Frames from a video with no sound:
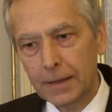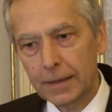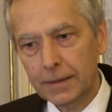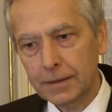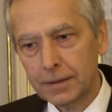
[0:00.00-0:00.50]

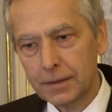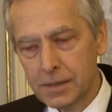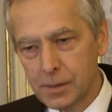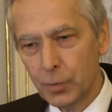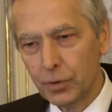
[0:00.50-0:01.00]
And
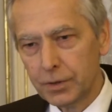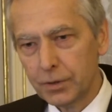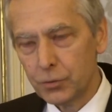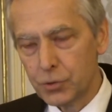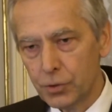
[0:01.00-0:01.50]
it's
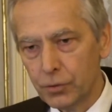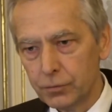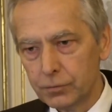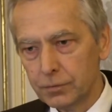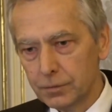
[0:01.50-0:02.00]
important to
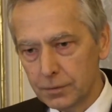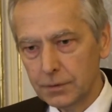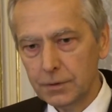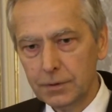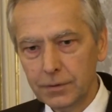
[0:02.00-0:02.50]
show
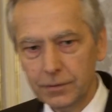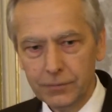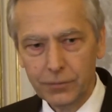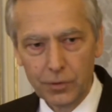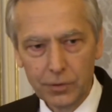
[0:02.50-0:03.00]

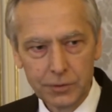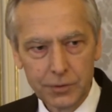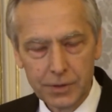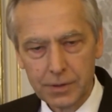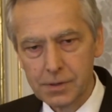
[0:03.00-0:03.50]
for
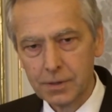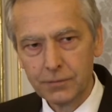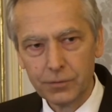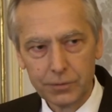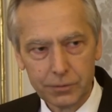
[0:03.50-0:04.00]
Austrians and
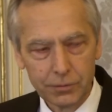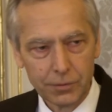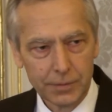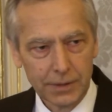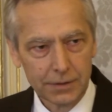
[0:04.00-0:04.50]
for
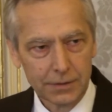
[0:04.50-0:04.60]
Europe that